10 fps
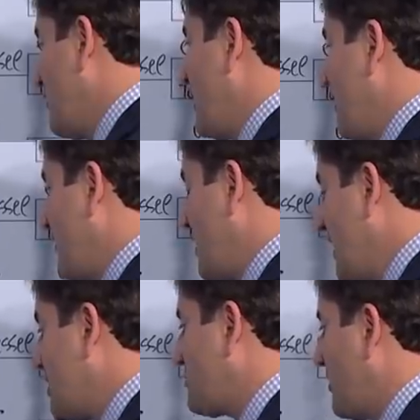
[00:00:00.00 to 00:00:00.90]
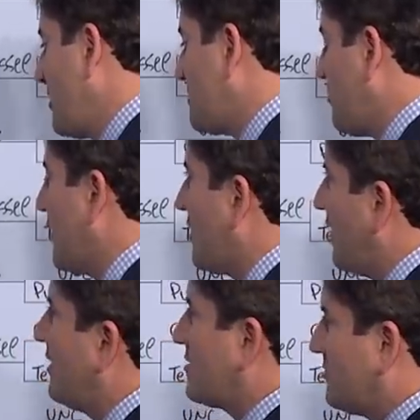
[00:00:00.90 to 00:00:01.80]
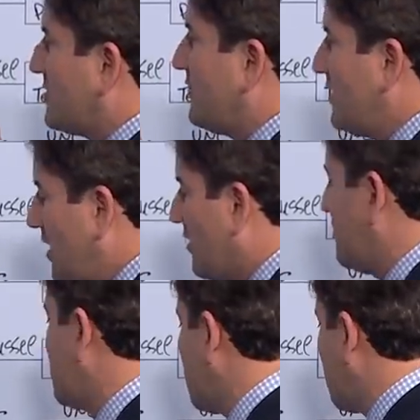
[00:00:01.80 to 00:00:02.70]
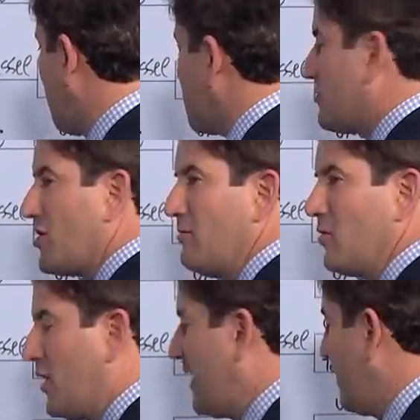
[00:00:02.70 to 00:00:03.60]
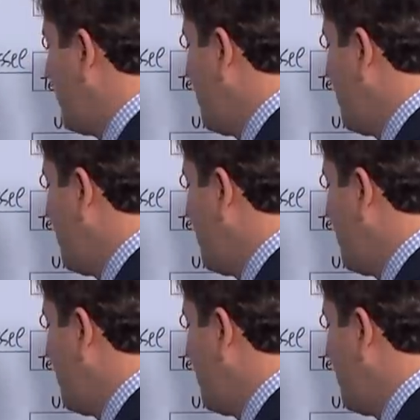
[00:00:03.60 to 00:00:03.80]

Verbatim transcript: though they have an inexperienced point guard in terms of years as a freshman, Kobe White.